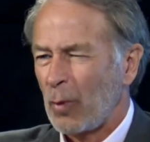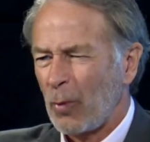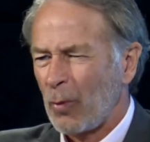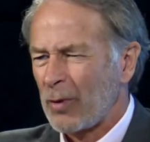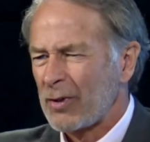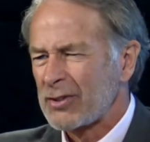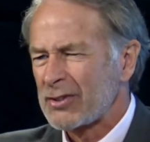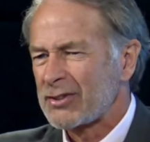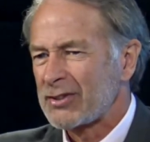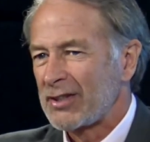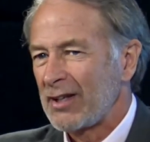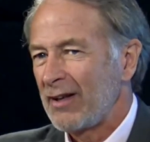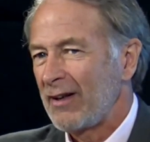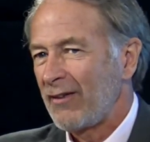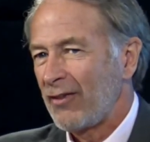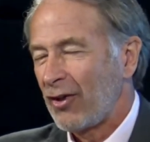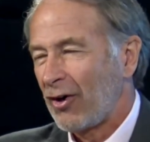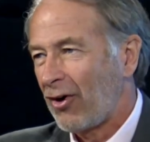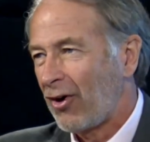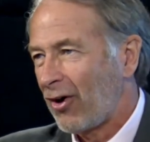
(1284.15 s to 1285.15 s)
but where's
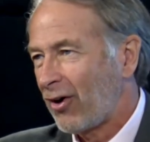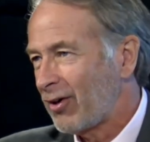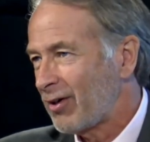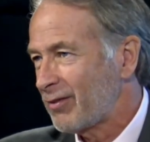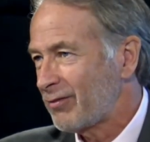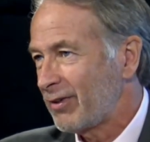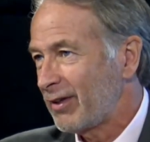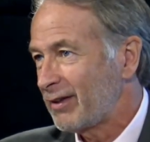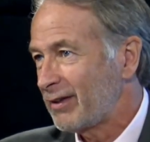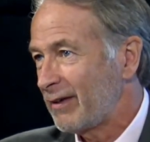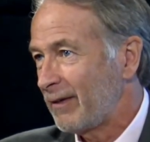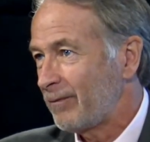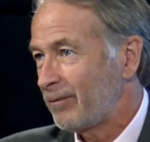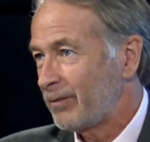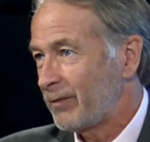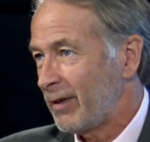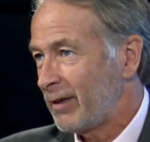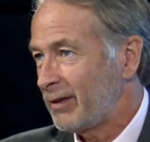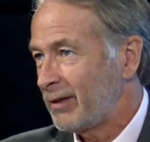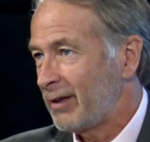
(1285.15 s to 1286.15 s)
the heart of it?
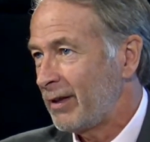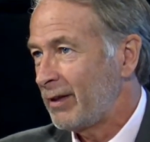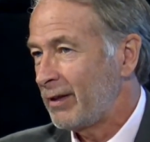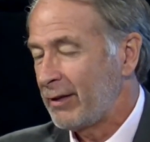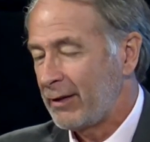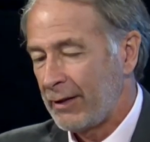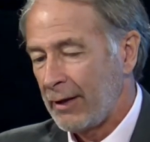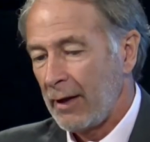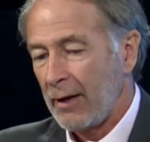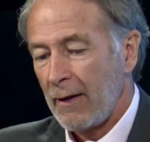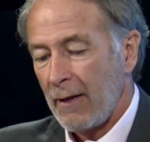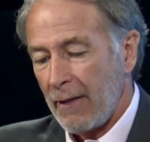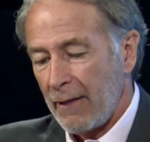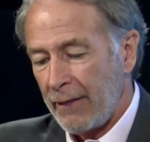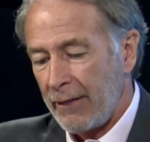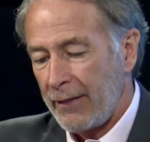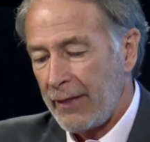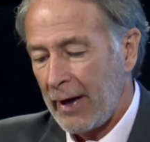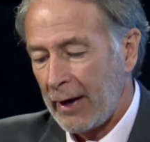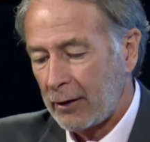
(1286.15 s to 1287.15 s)
And
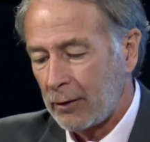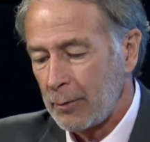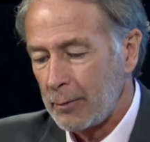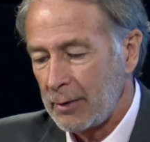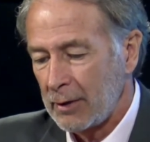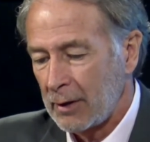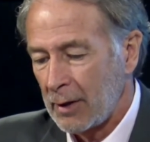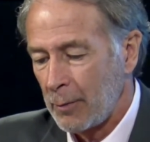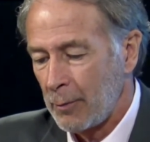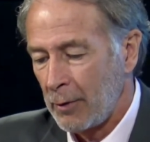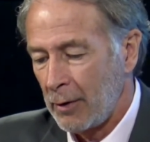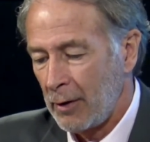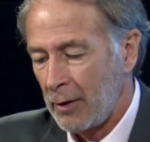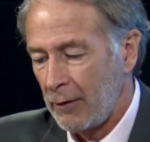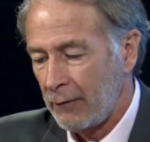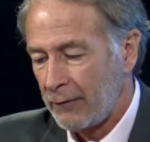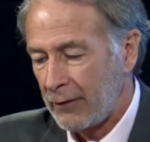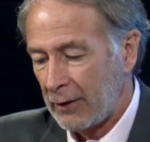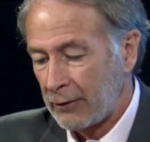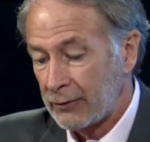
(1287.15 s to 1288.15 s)
that could become
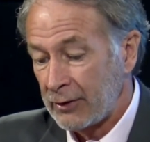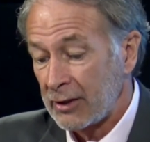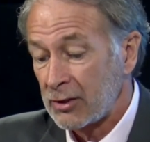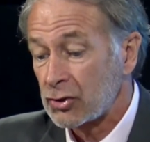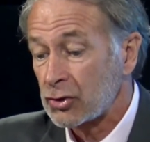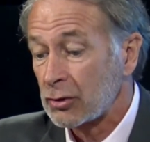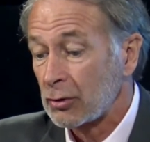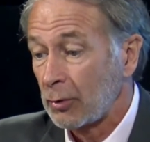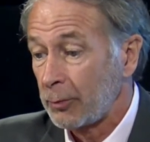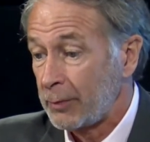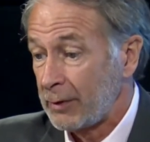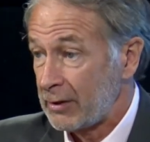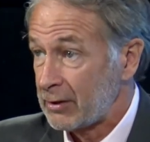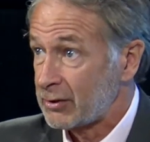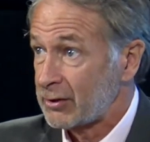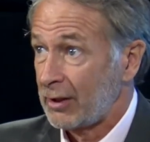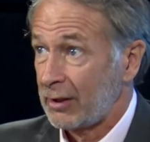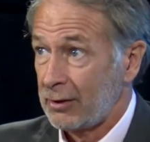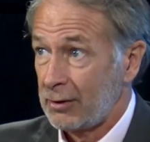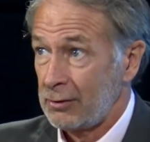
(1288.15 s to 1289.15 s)
a foundational
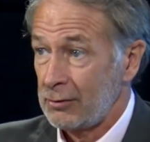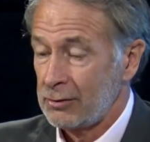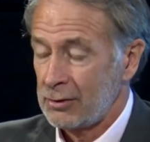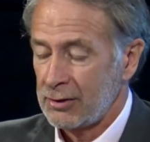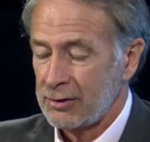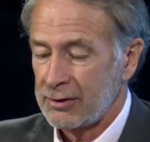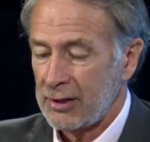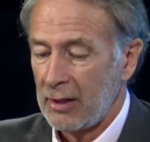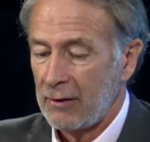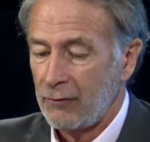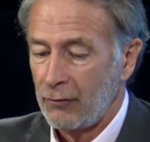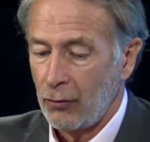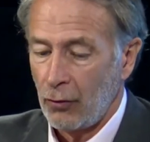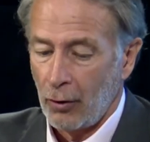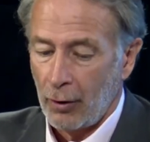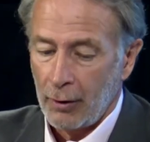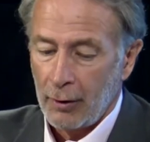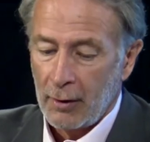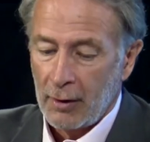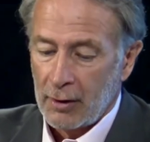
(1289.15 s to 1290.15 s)
piece, like you just said,
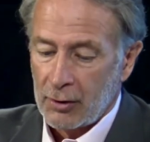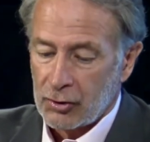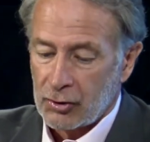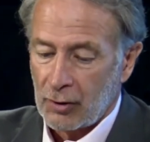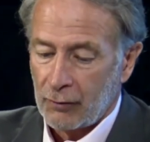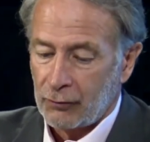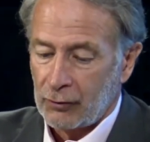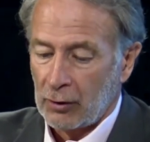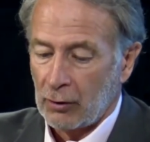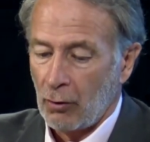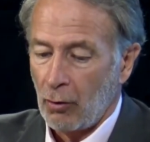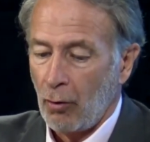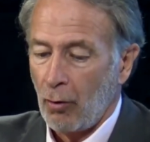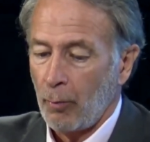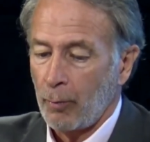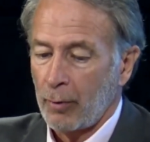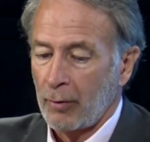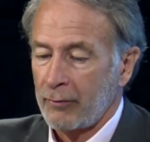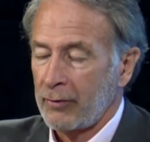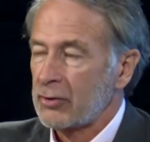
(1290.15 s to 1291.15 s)
for shifting a
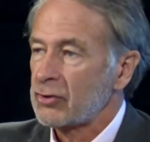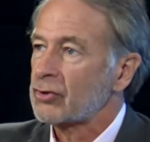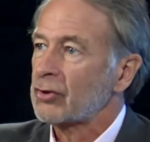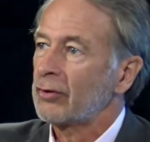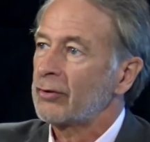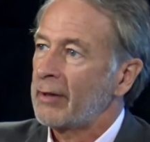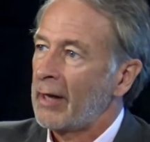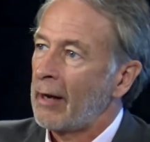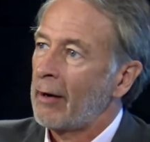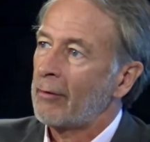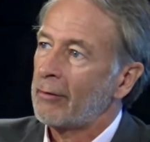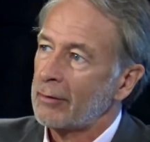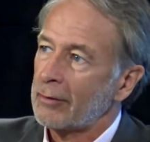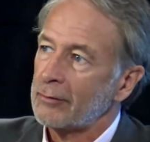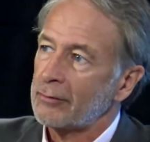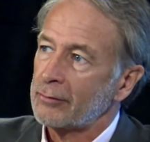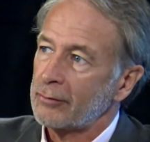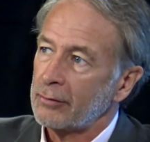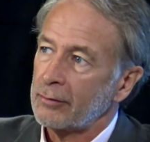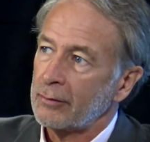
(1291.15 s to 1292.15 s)
whole provincial
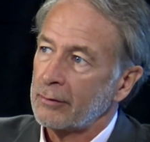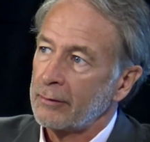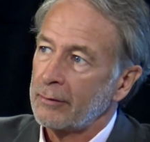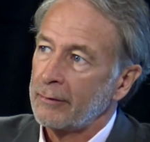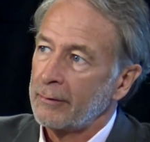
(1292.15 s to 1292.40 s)
narrative.